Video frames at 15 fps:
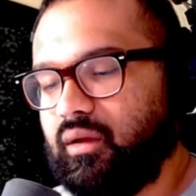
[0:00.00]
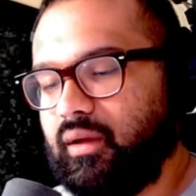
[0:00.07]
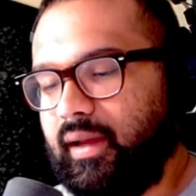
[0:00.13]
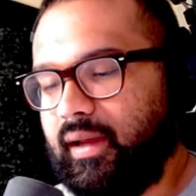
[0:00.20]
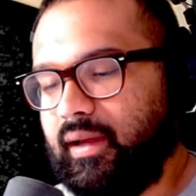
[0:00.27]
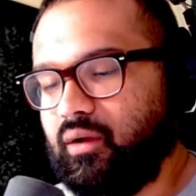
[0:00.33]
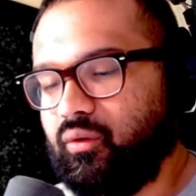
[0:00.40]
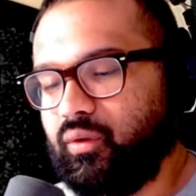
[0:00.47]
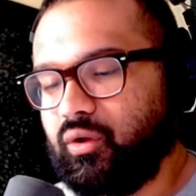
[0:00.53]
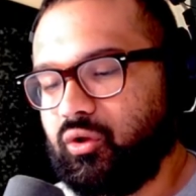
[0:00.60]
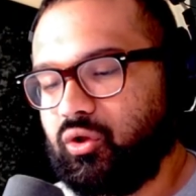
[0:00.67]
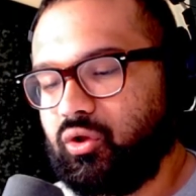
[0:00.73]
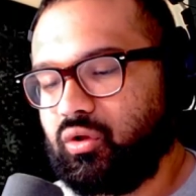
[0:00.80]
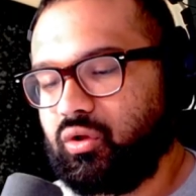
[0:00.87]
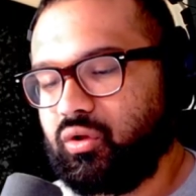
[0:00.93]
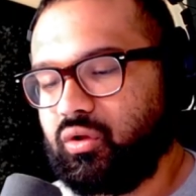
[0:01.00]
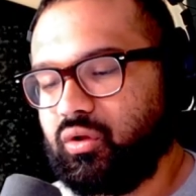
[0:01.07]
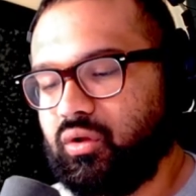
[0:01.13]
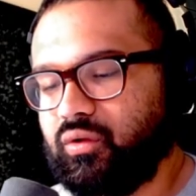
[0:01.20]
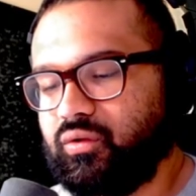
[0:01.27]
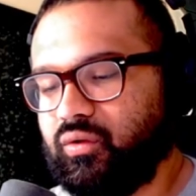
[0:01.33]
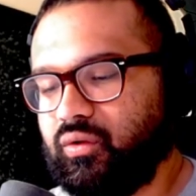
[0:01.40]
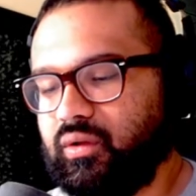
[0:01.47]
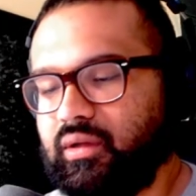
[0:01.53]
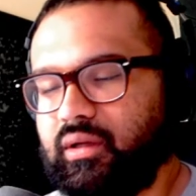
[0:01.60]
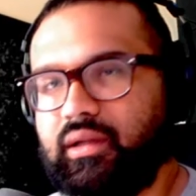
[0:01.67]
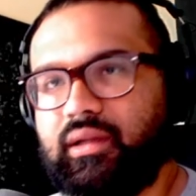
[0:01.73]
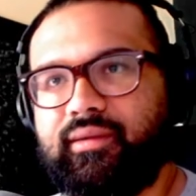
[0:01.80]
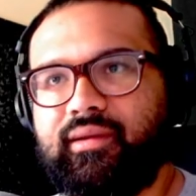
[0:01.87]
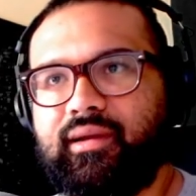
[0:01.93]
Anguish. So
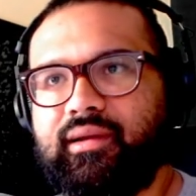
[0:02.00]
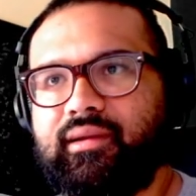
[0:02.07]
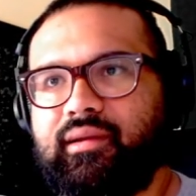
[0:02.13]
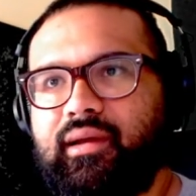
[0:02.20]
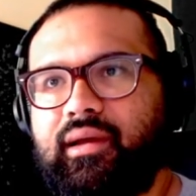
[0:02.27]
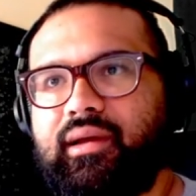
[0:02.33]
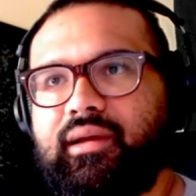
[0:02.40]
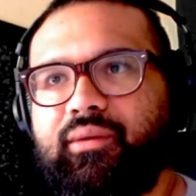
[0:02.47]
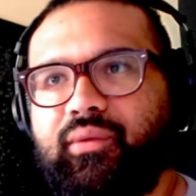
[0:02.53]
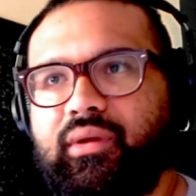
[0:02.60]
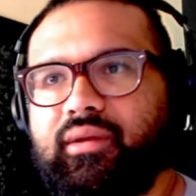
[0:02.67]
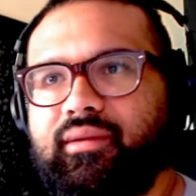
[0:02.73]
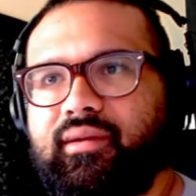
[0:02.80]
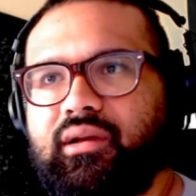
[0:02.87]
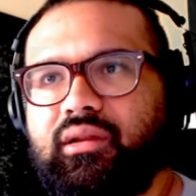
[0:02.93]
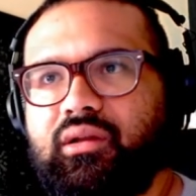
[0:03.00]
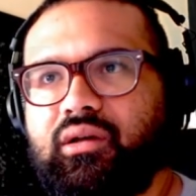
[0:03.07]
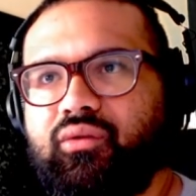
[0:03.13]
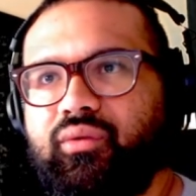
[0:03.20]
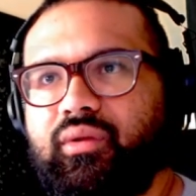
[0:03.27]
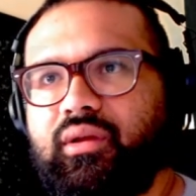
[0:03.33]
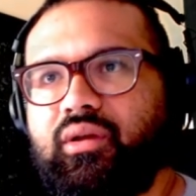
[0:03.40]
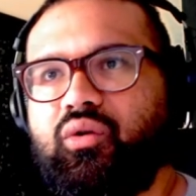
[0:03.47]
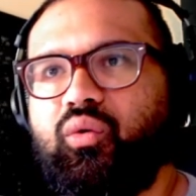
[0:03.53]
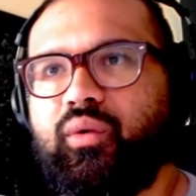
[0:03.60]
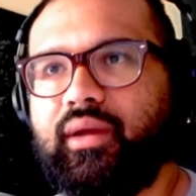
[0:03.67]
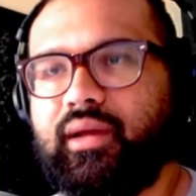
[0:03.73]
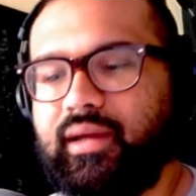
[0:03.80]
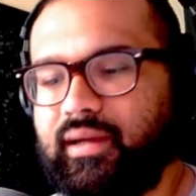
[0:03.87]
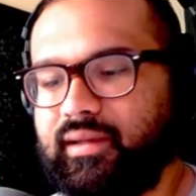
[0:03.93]
let's kind of we can take a look really
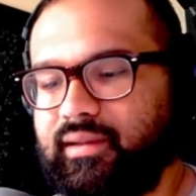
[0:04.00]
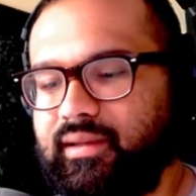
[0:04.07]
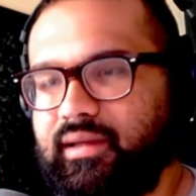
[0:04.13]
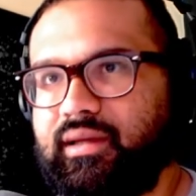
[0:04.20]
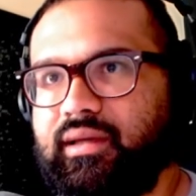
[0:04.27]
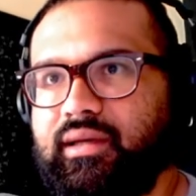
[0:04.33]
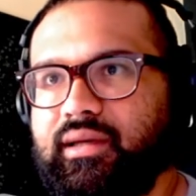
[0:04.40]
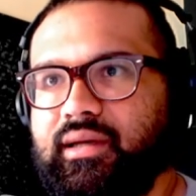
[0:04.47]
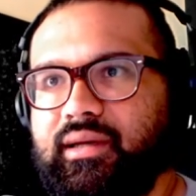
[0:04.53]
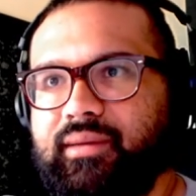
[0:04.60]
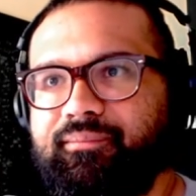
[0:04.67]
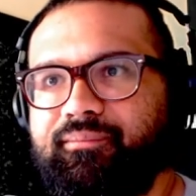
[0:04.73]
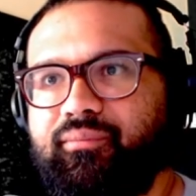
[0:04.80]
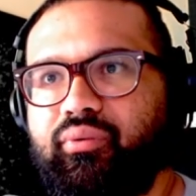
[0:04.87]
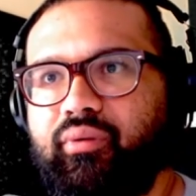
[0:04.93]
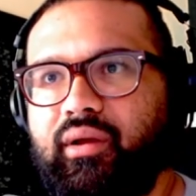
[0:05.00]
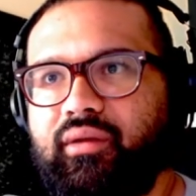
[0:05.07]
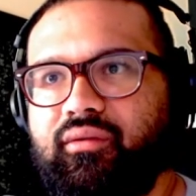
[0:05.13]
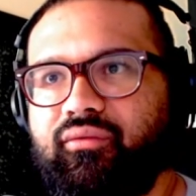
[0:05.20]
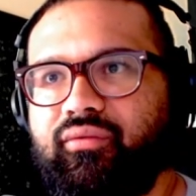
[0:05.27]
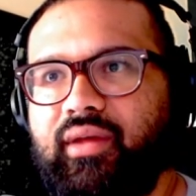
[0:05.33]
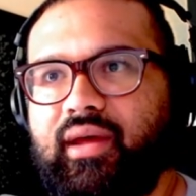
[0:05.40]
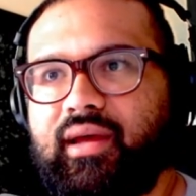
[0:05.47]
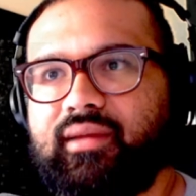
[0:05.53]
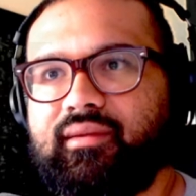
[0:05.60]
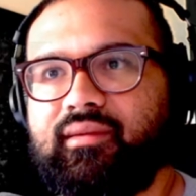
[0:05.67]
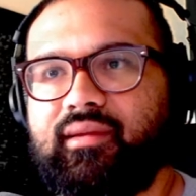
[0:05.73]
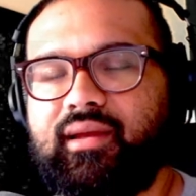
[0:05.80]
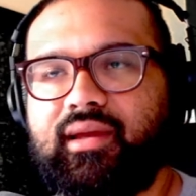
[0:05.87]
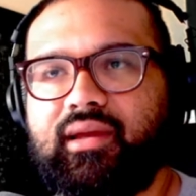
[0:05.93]
quick at the price of
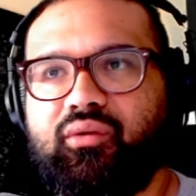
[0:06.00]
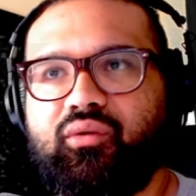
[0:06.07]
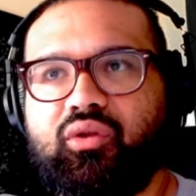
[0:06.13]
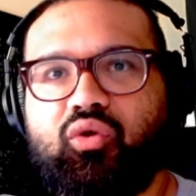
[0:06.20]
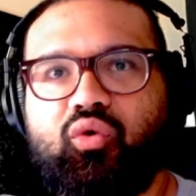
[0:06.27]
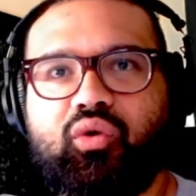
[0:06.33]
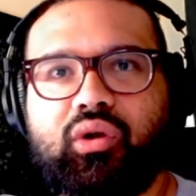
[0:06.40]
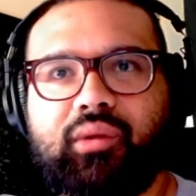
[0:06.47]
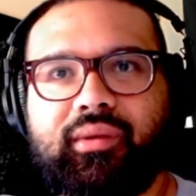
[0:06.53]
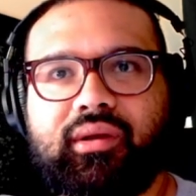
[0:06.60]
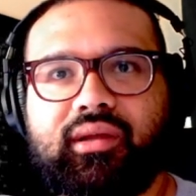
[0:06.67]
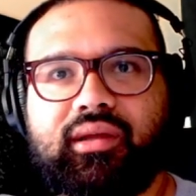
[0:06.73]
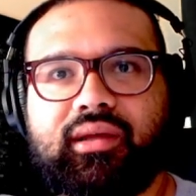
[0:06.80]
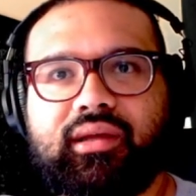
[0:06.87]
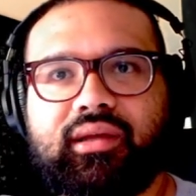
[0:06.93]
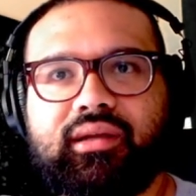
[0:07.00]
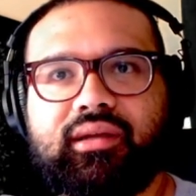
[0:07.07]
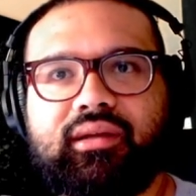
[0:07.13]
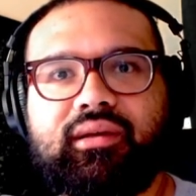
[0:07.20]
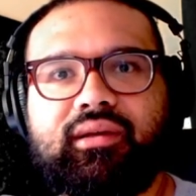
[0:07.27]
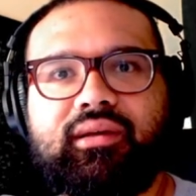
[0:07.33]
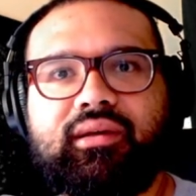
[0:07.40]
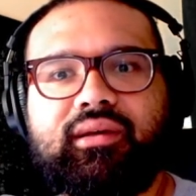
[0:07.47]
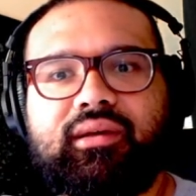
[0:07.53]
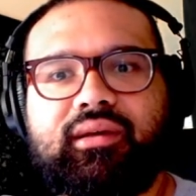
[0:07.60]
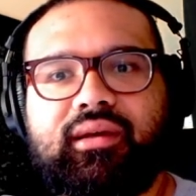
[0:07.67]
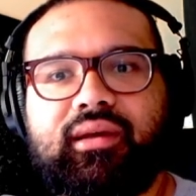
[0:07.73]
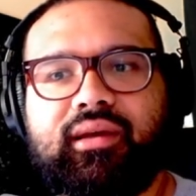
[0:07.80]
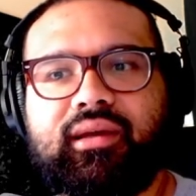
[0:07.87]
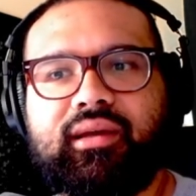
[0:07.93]
that, the Anguish ornament kit.
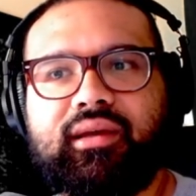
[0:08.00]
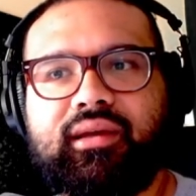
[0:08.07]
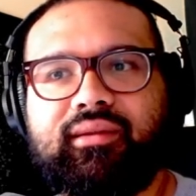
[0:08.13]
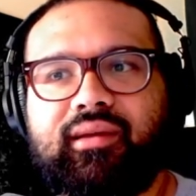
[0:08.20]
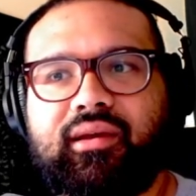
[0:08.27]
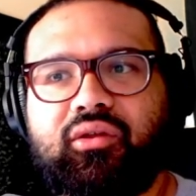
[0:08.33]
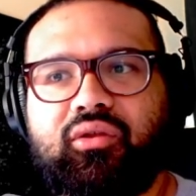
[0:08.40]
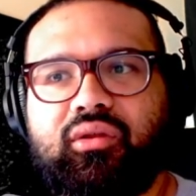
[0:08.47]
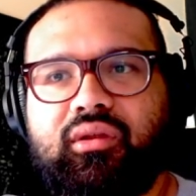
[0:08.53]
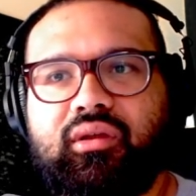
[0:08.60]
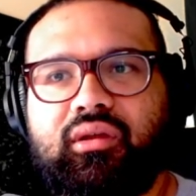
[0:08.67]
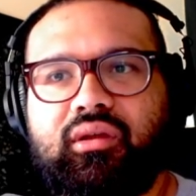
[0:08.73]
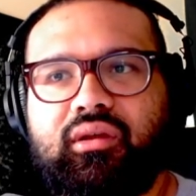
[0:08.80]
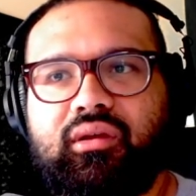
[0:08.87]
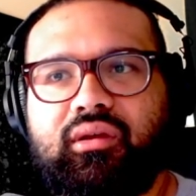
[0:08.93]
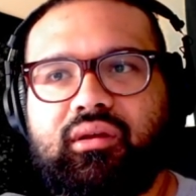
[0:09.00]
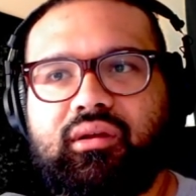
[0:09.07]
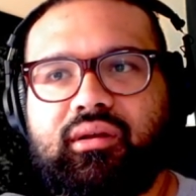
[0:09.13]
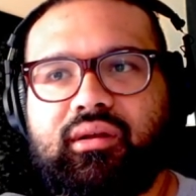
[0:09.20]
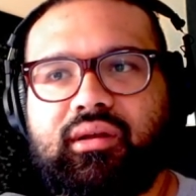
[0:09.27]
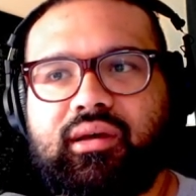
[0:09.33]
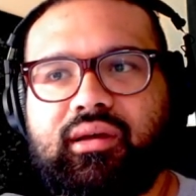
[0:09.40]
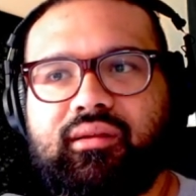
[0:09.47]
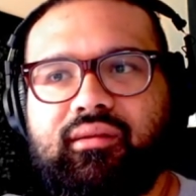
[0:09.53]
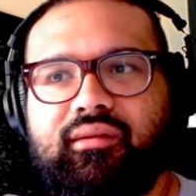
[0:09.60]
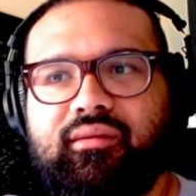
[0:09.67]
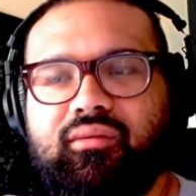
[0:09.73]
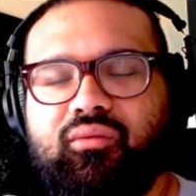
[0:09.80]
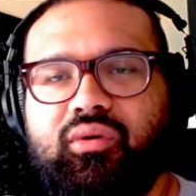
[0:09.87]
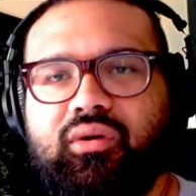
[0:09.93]
It's actually
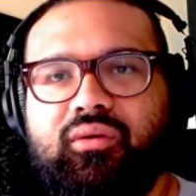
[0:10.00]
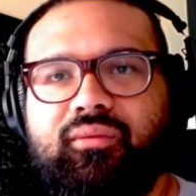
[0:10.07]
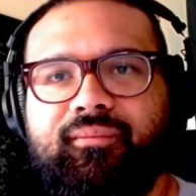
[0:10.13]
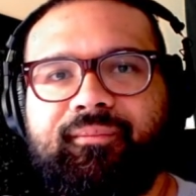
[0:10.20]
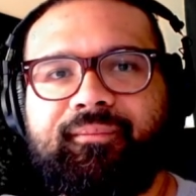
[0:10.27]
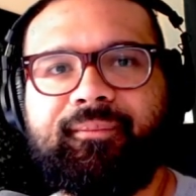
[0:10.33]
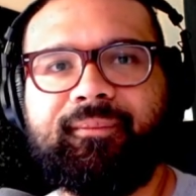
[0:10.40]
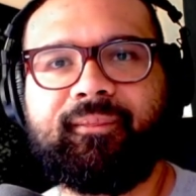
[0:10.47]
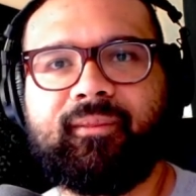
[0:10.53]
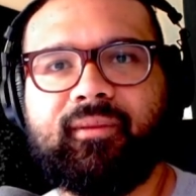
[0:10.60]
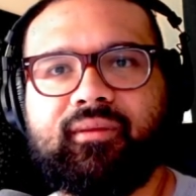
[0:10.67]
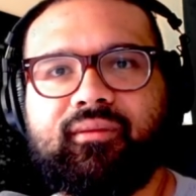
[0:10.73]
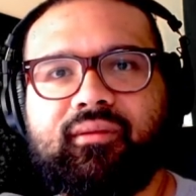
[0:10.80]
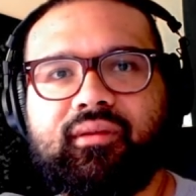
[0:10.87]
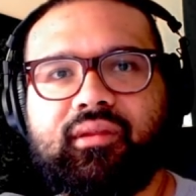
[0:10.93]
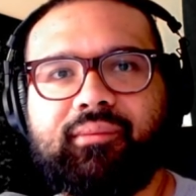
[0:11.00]
not well. Let's see.